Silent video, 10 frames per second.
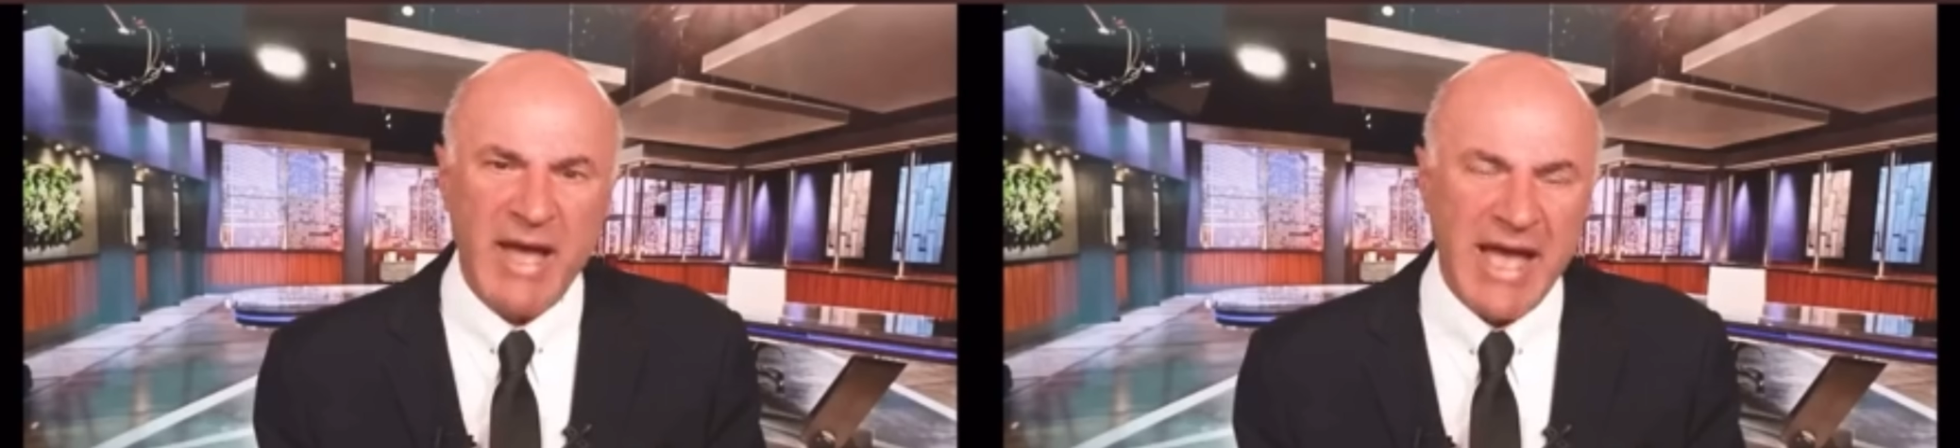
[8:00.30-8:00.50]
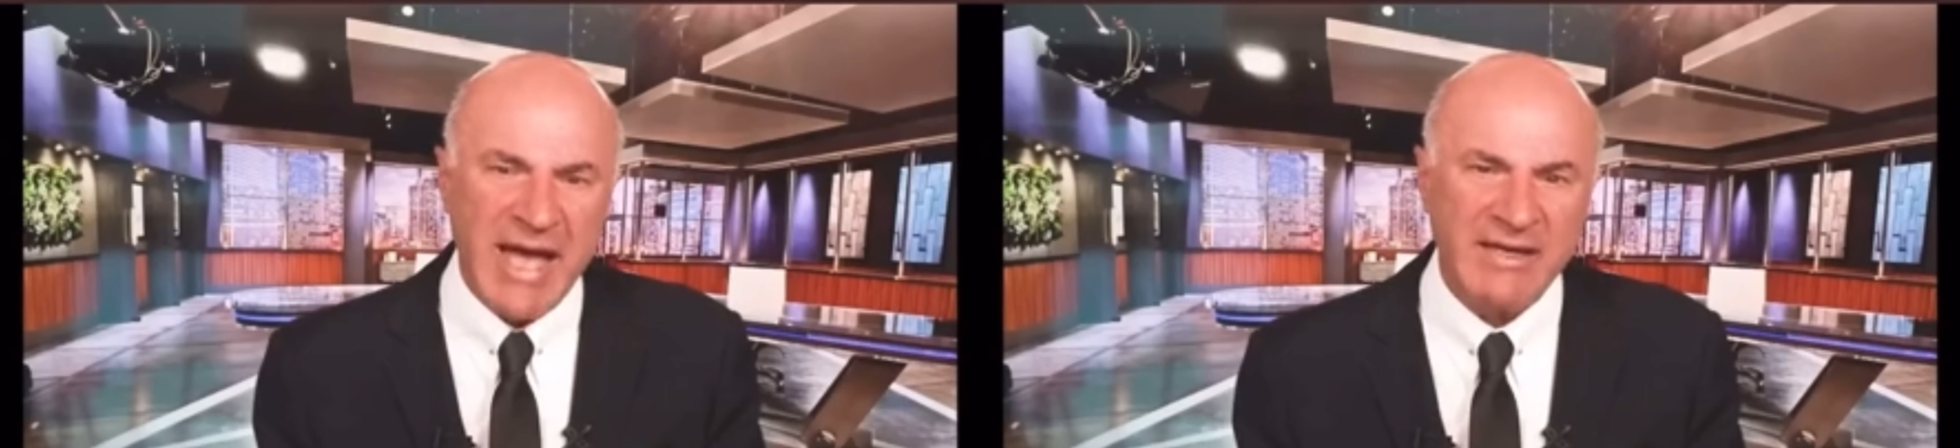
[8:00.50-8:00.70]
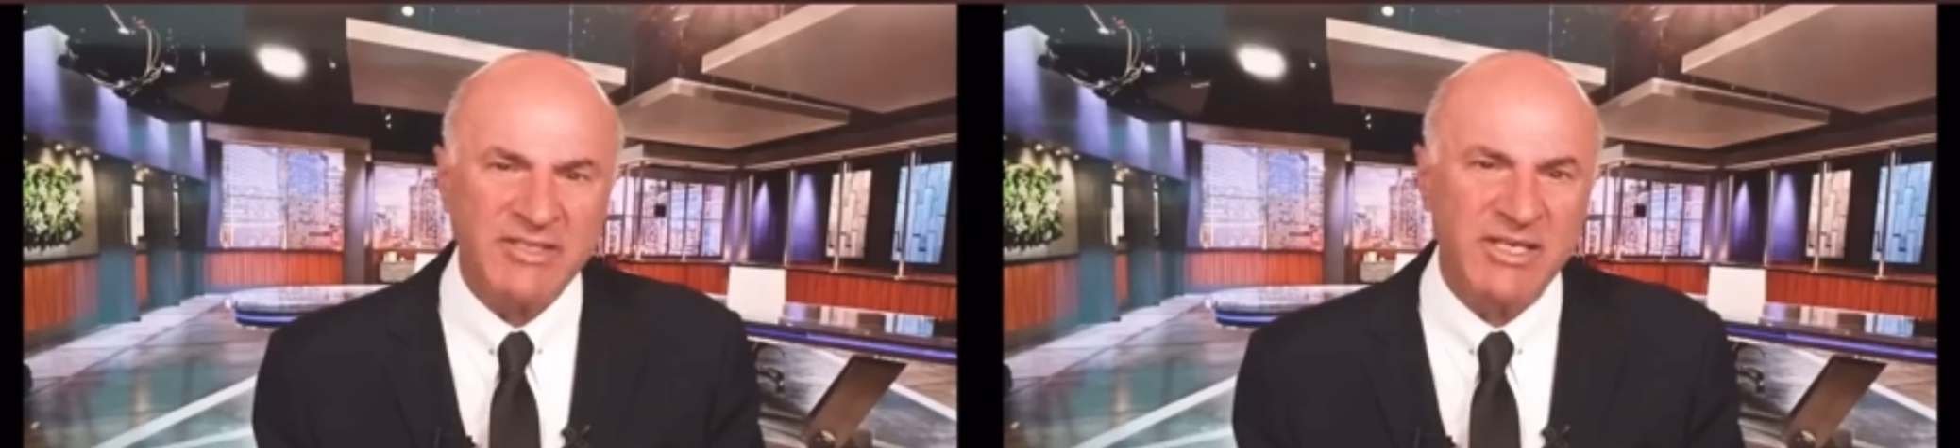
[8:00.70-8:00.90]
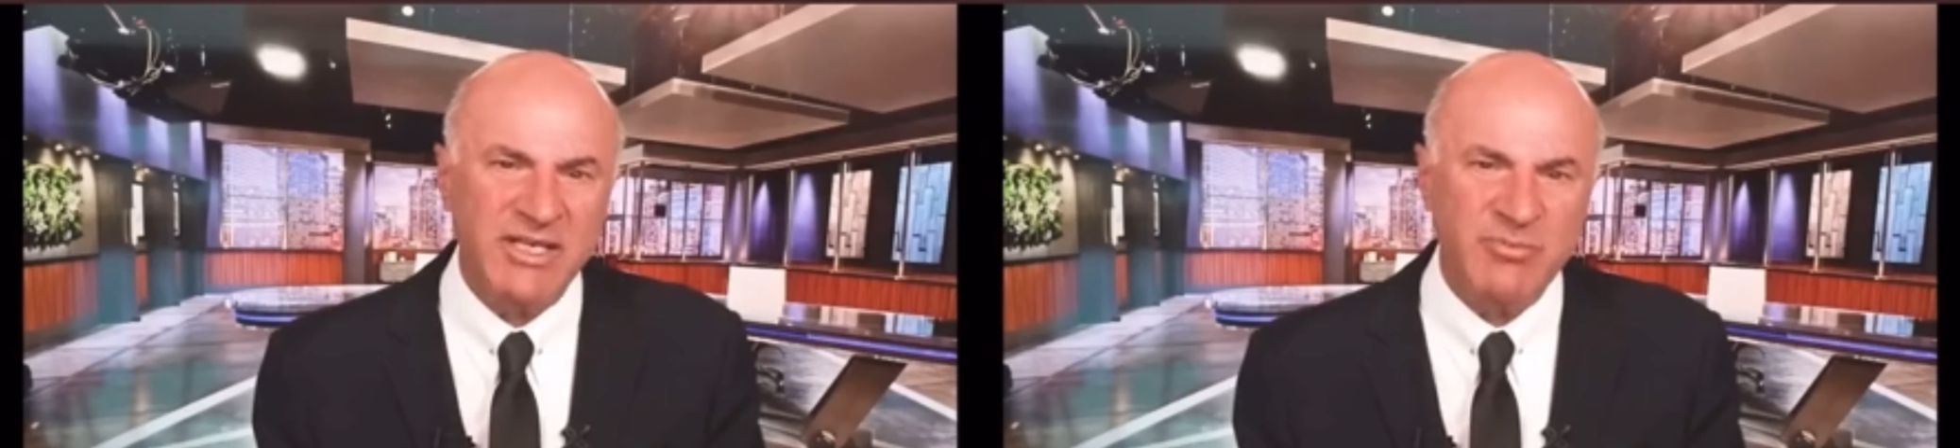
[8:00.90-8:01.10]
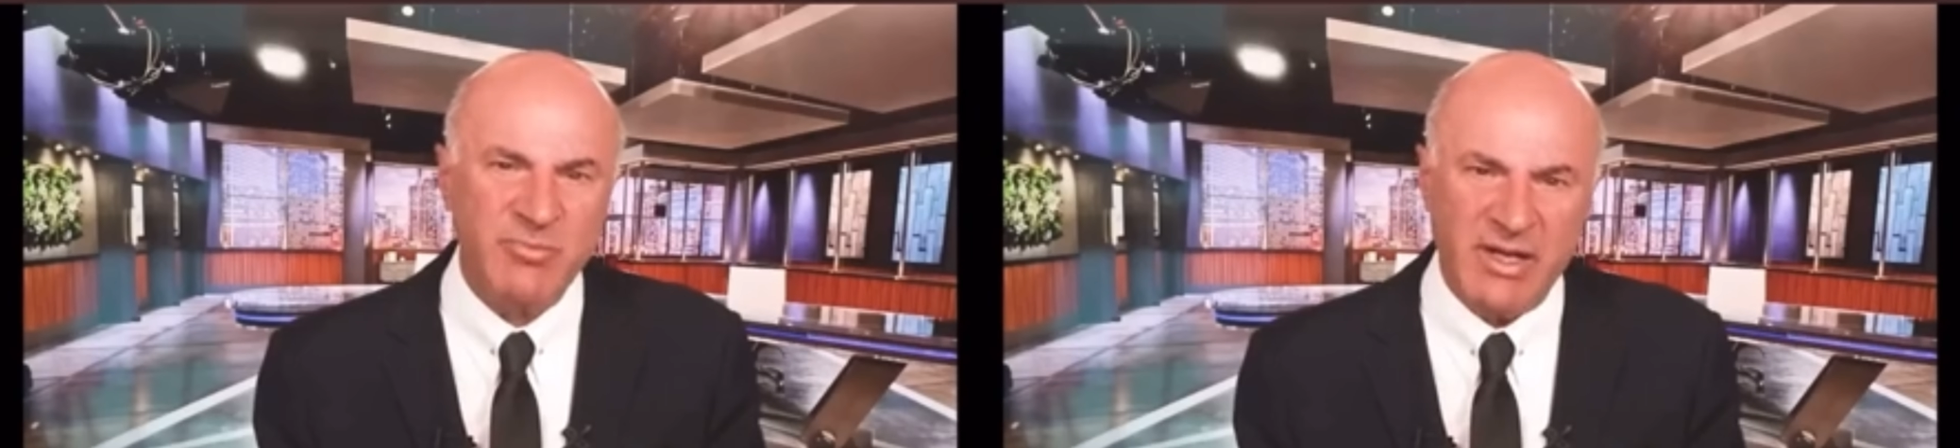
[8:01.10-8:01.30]
bad as
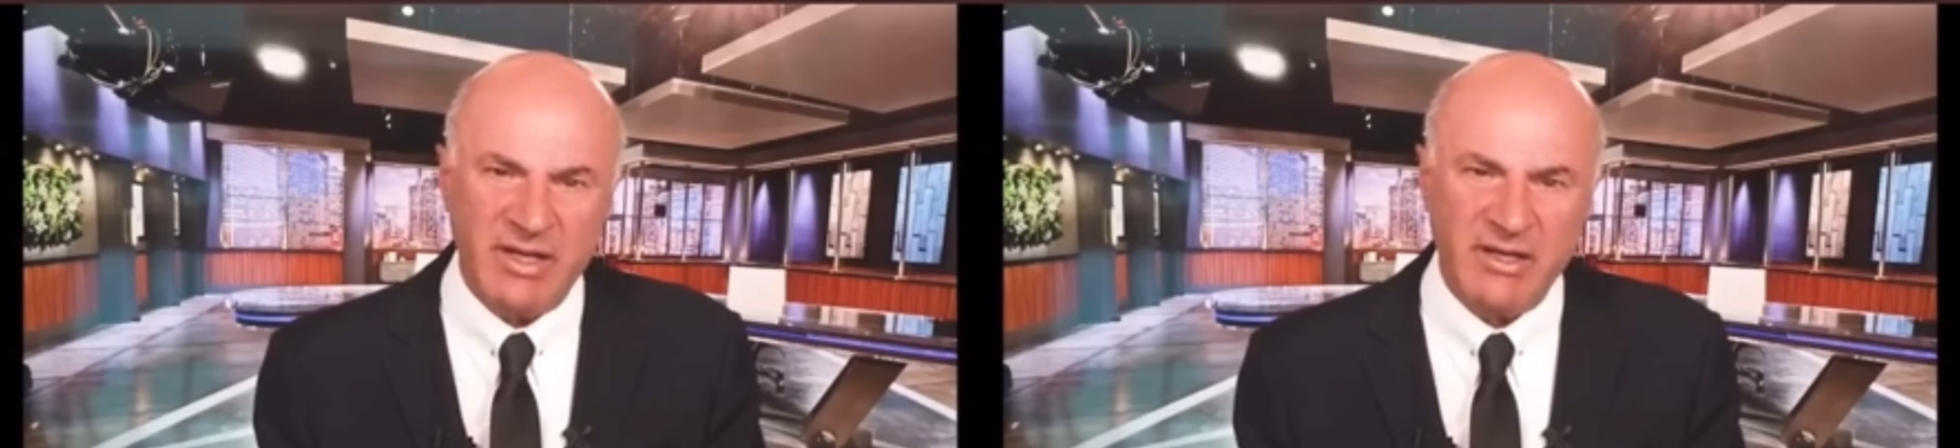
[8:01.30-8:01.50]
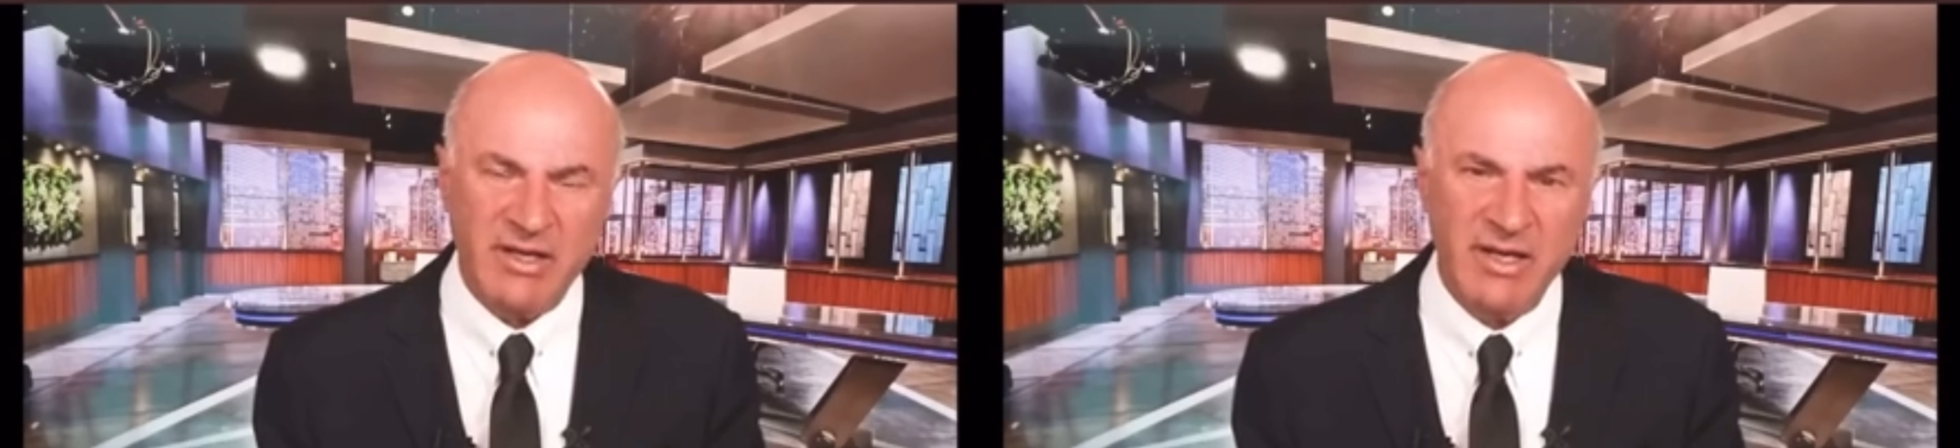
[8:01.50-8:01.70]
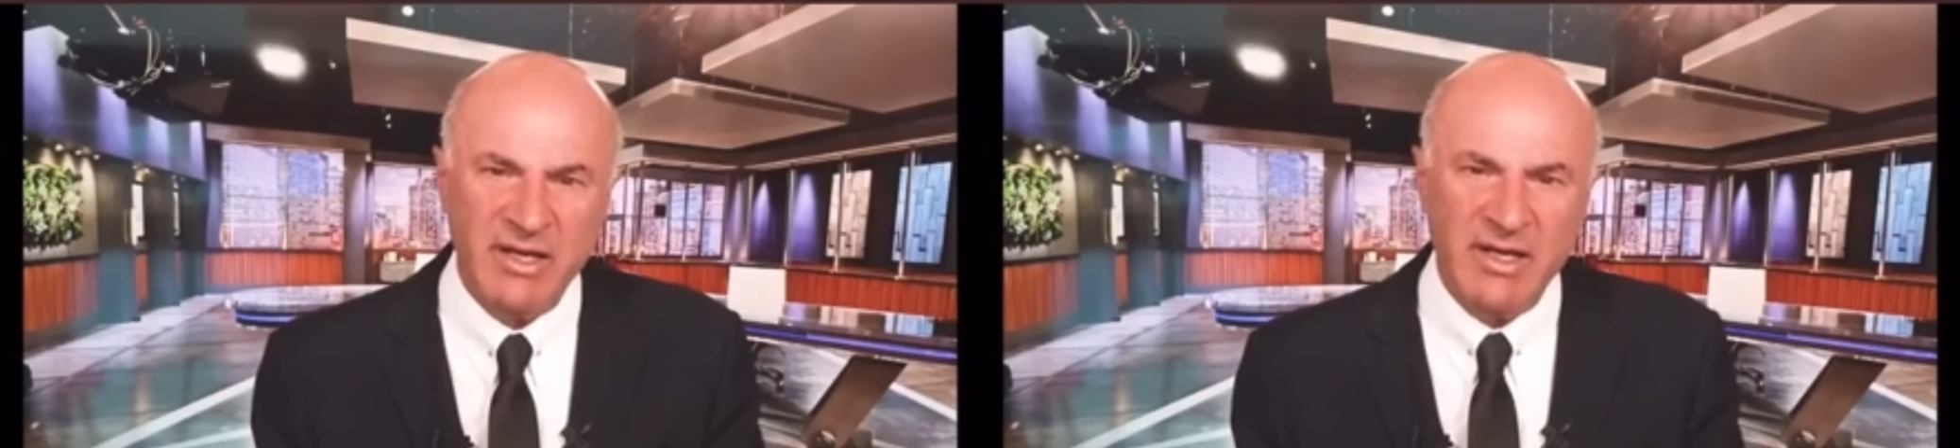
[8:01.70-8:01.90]
he's been.